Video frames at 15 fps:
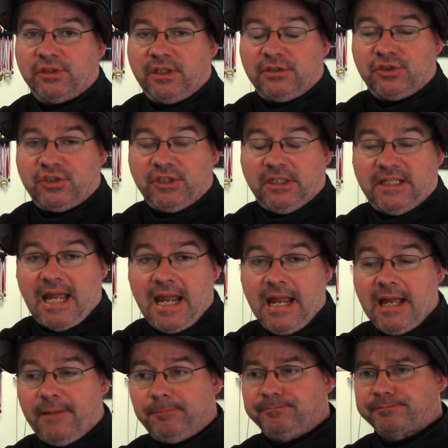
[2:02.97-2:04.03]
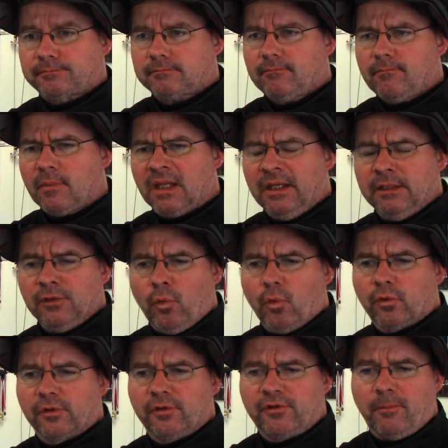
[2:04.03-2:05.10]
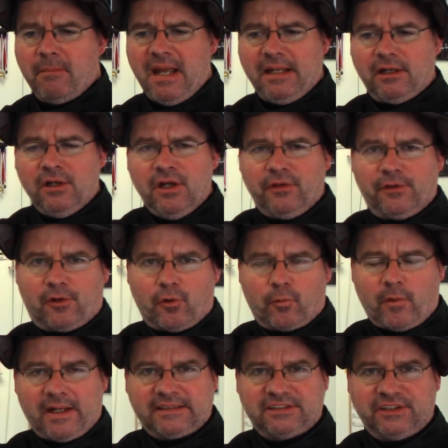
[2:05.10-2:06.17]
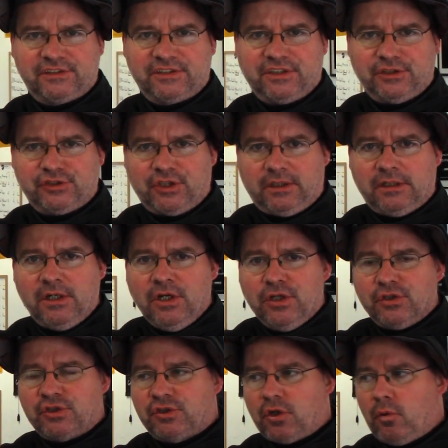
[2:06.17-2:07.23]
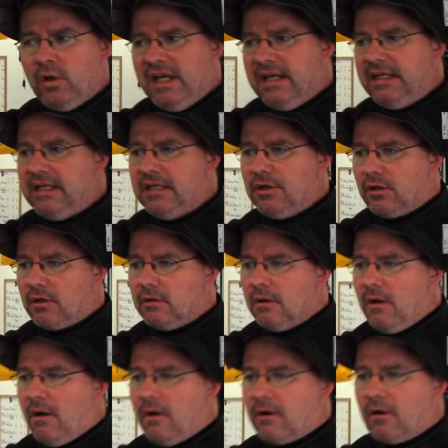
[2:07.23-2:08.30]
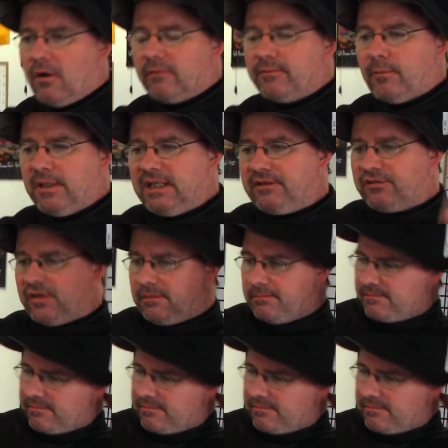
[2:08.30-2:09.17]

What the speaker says: as she can in order to make the correct decision. So here, on guard for me, Lyndsay.